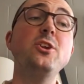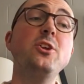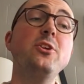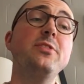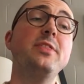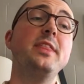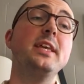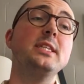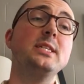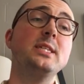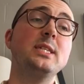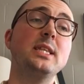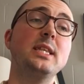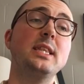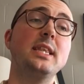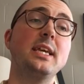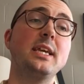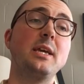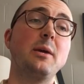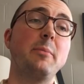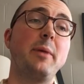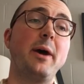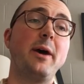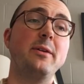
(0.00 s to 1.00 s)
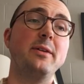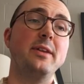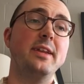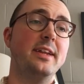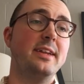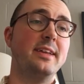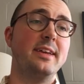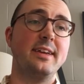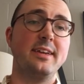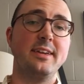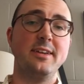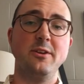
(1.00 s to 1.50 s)
And that's the thing
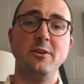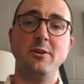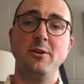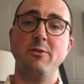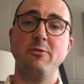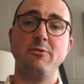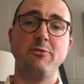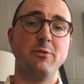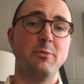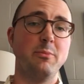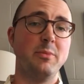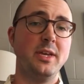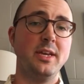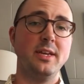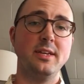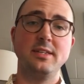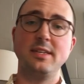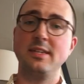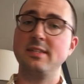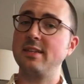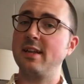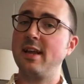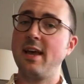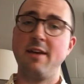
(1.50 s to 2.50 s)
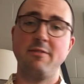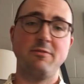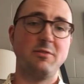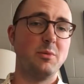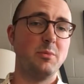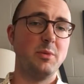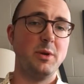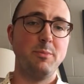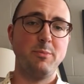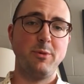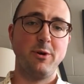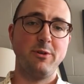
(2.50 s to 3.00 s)
about knitting. For me, it doesn't
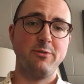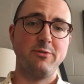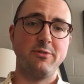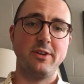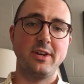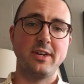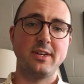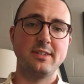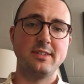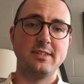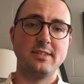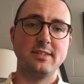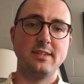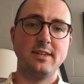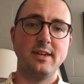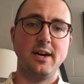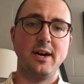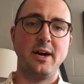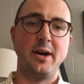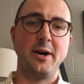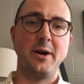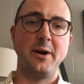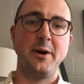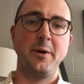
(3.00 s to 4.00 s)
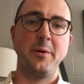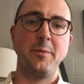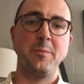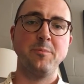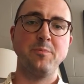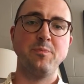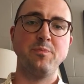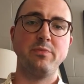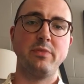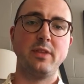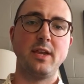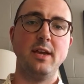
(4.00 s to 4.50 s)
have to be perfect.
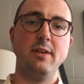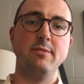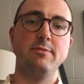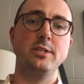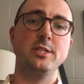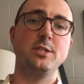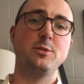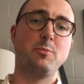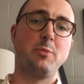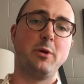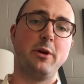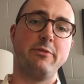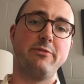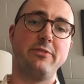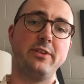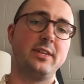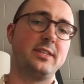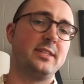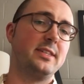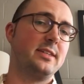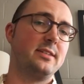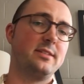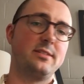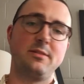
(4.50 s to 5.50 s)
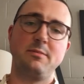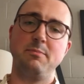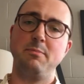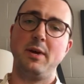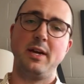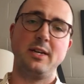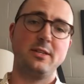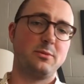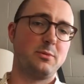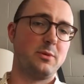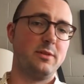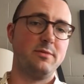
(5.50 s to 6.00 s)
If it's perfect,
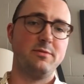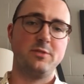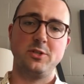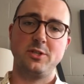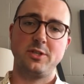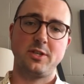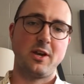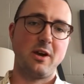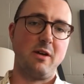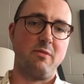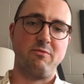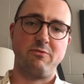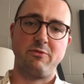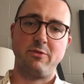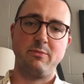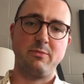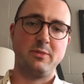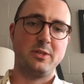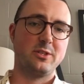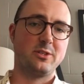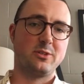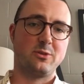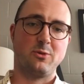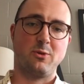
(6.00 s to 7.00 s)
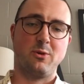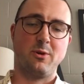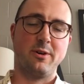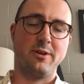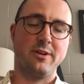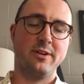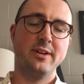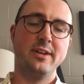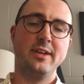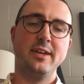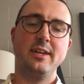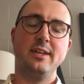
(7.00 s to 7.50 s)
it might as well just come from the
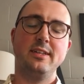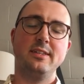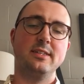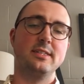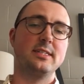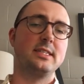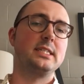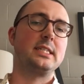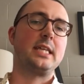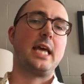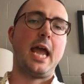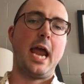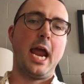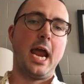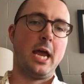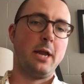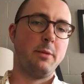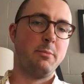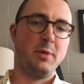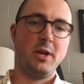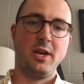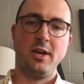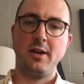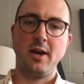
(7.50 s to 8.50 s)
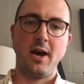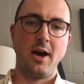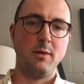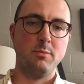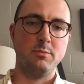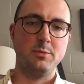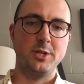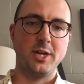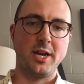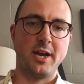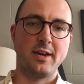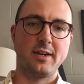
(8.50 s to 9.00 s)
store. This is a
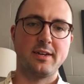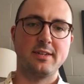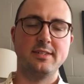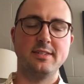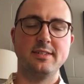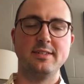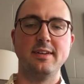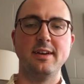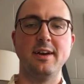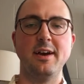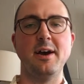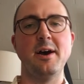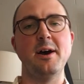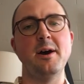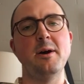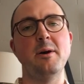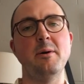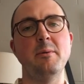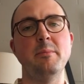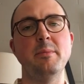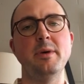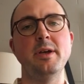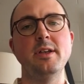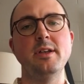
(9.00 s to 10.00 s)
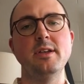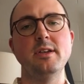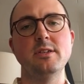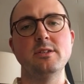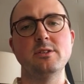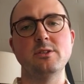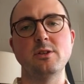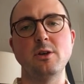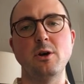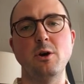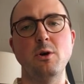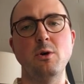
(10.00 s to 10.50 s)
handmade object,
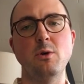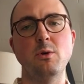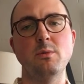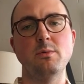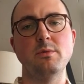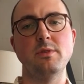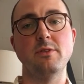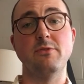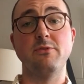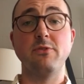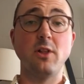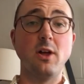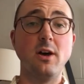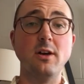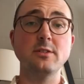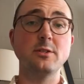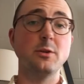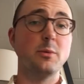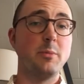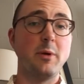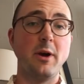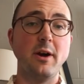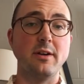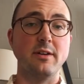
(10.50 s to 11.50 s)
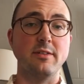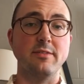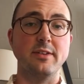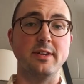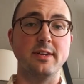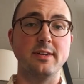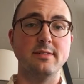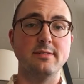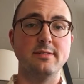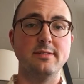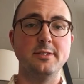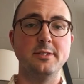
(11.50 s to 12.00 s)
so the flaws are
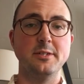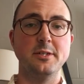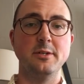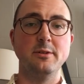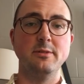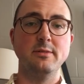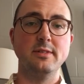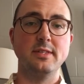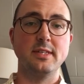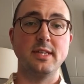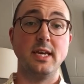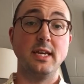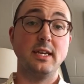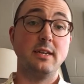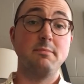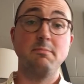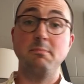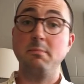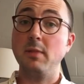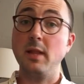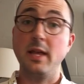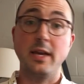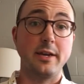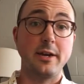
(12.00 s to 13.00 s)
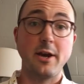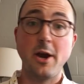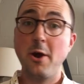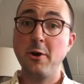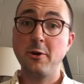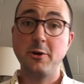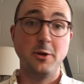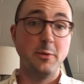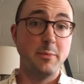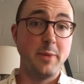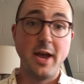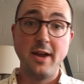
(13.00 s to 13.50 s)
part of it. It's
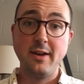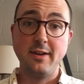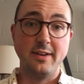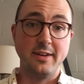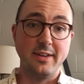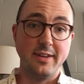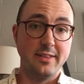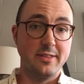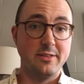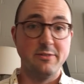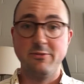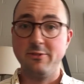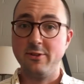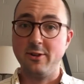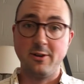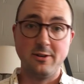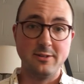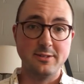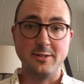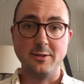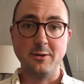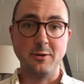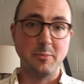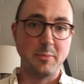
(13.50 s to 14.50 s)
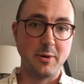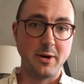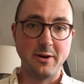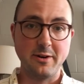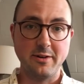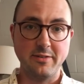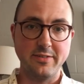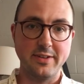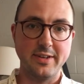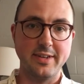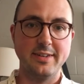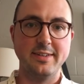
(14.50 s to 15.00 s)
like our humanity. The flaws are
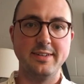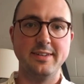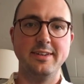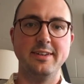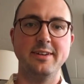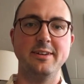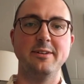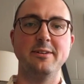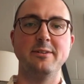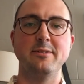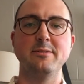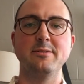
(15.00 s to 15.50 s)
a part of it.